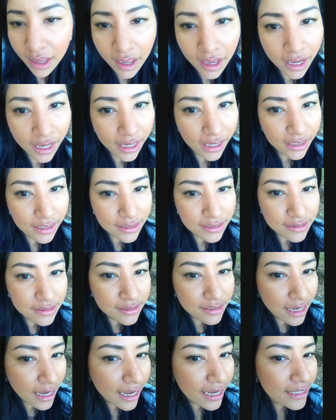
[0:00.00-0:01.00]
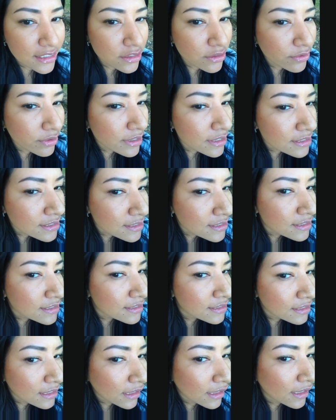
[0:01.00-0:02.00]
And as you can
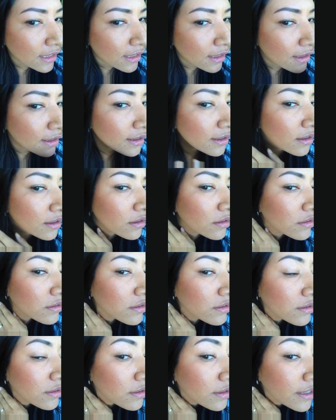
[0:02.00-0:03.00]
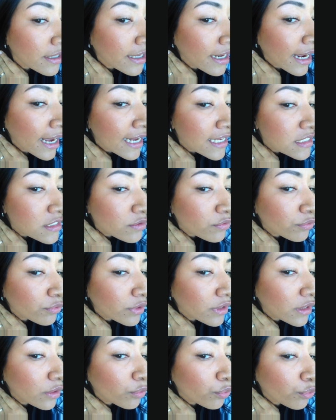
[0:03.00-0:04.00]
see, it hasn't
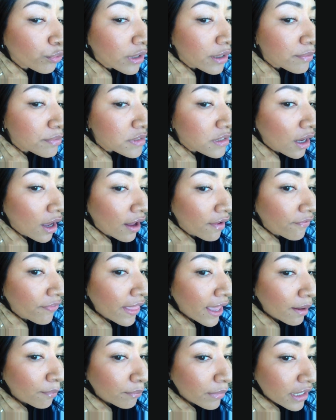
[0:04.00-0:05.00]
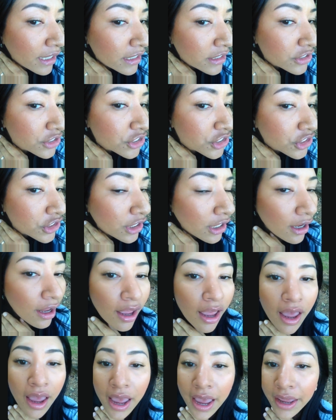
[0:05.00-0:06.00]
really rubbed off that much
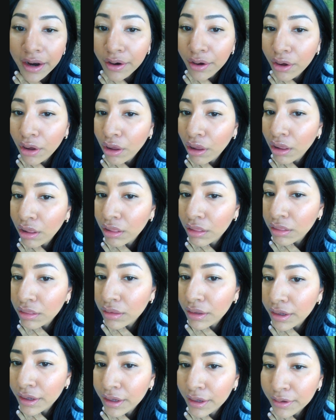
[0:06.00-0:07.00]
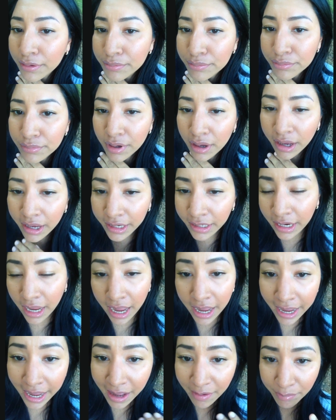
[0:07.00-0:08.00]
at all. And
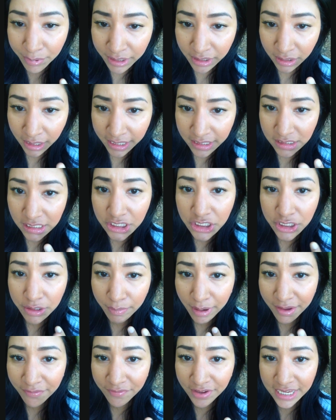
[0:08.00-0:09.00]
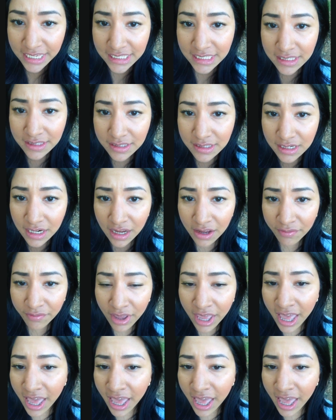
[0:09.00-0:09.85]
I have been like touching my face and stuff,